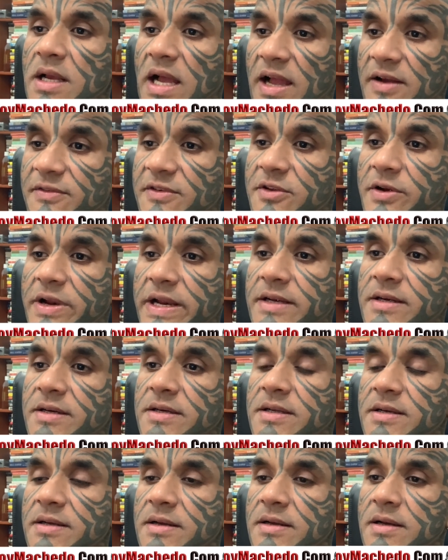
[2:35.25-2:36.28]
I've
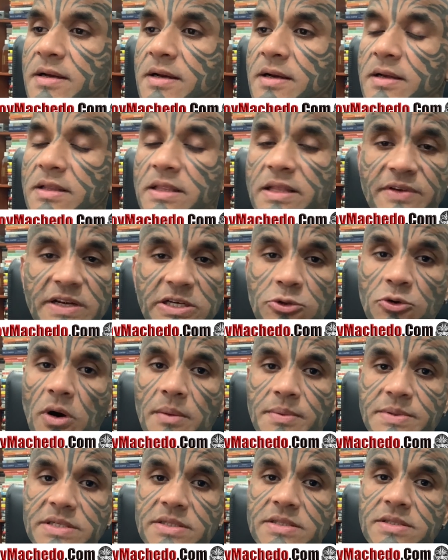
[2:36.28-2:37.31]
created, uh, there were two
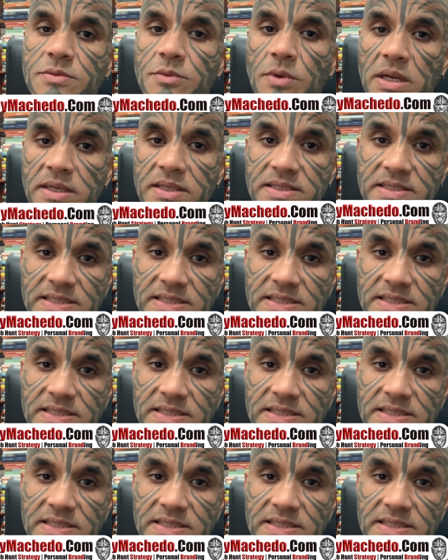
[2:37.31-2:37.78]
options. One is